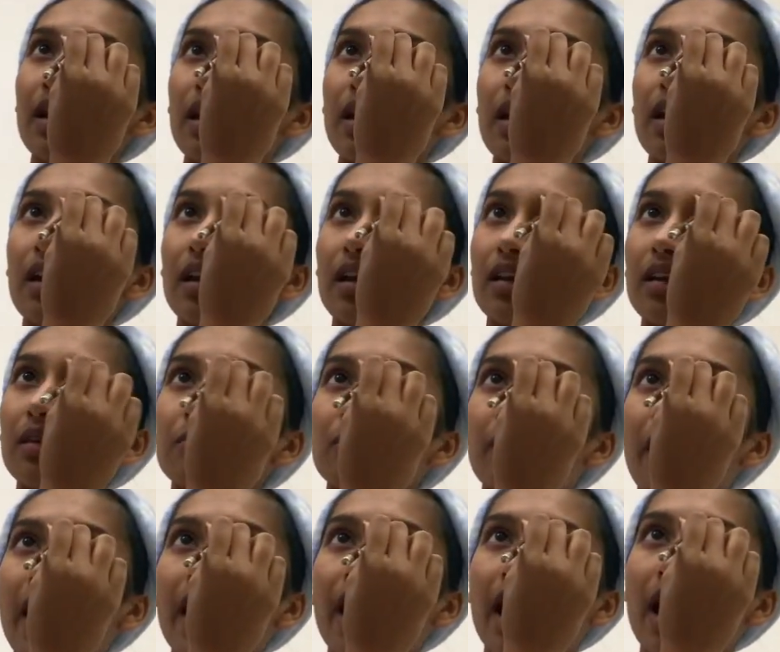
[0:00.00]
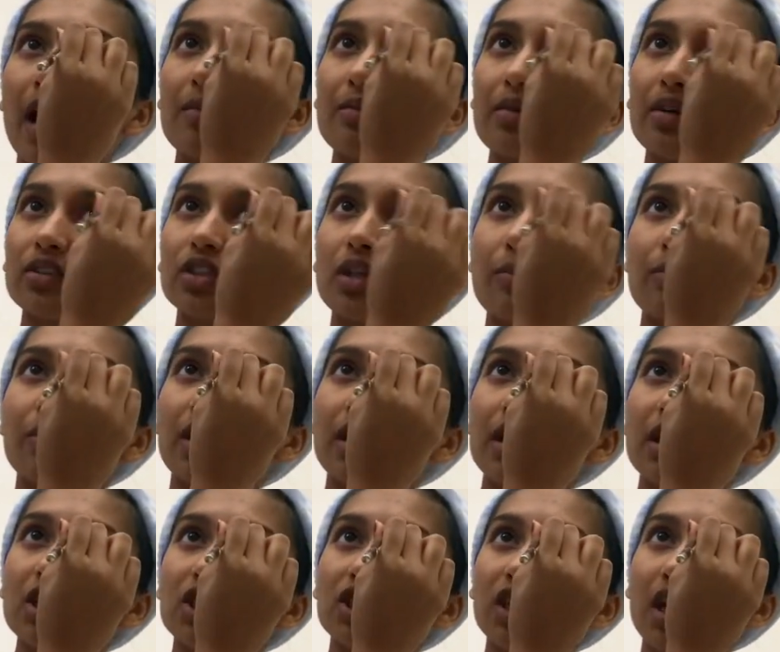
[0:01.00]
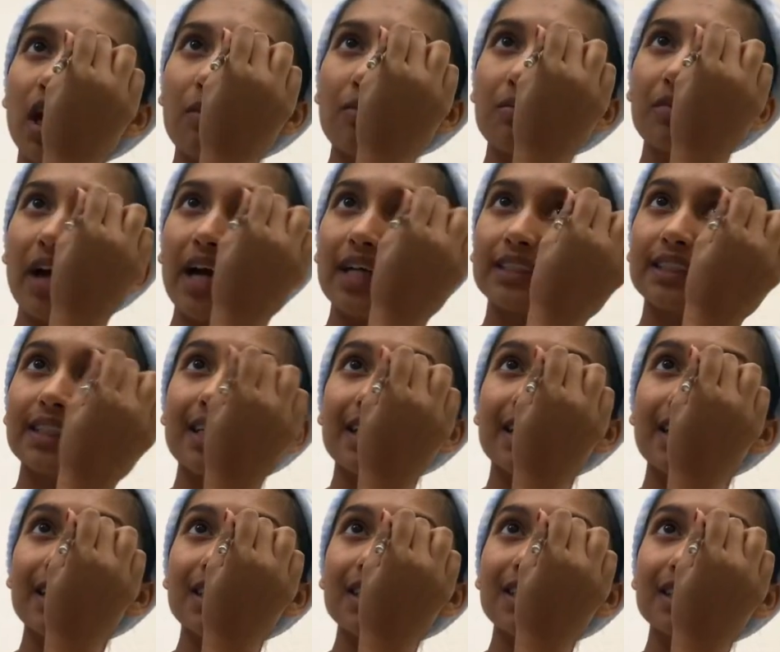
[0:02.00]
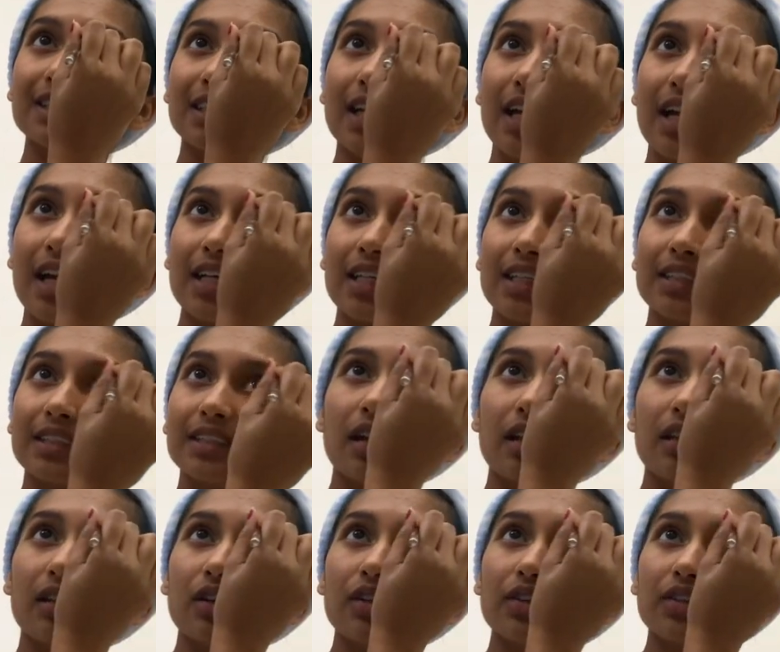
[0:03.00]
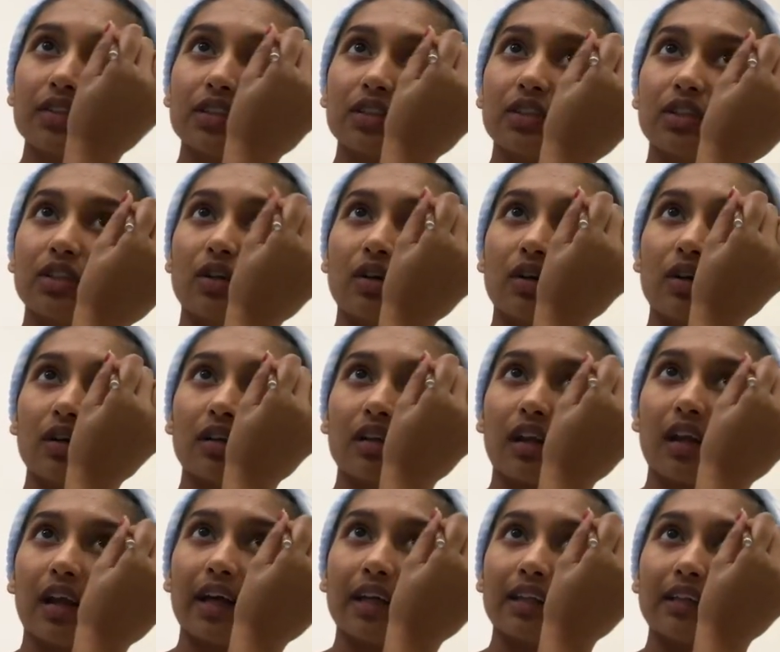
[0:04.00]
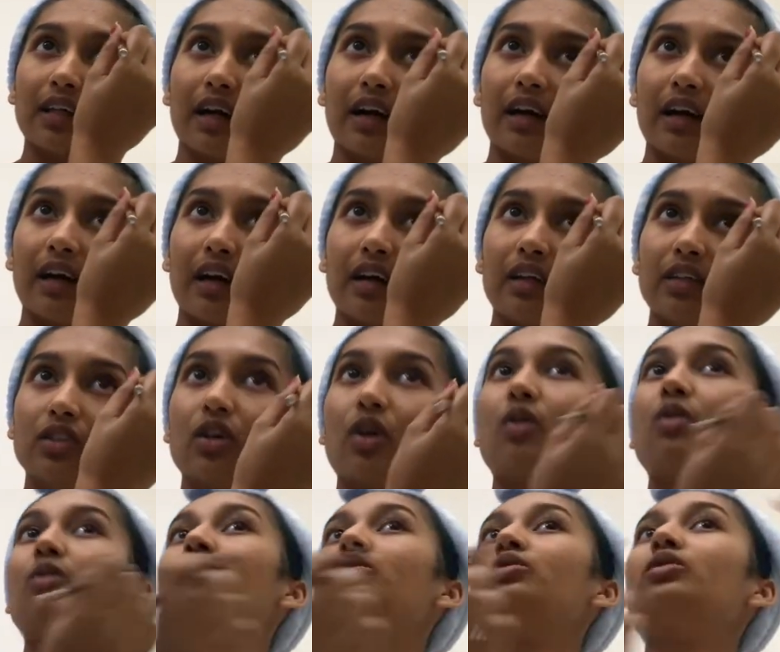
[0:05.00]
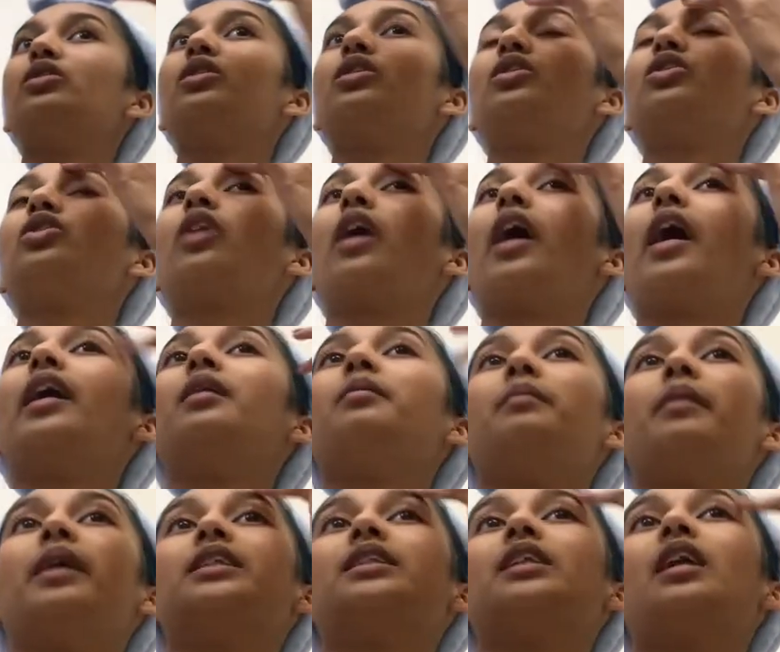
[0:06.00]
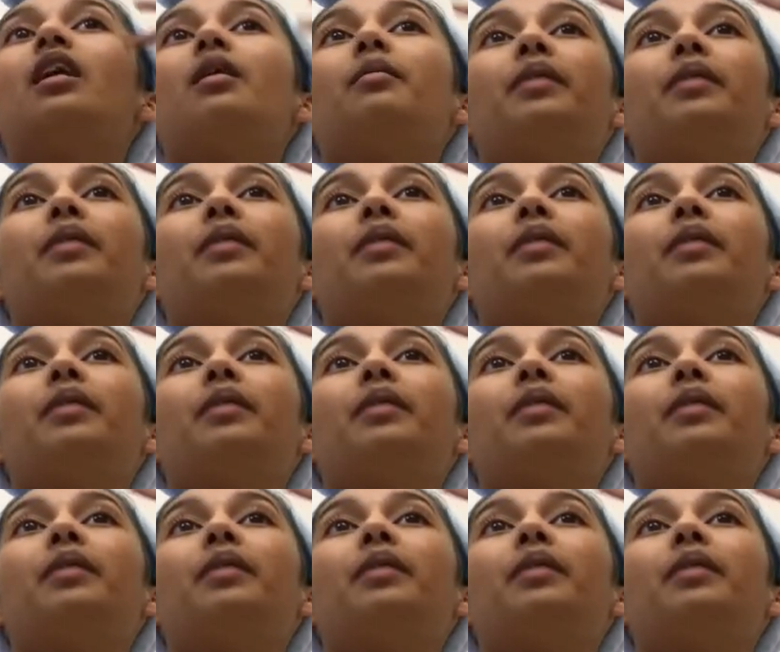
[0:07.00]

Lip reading: in. My eyebrows are pretty shaped as it is, and it looks good like that. I don't try to mess up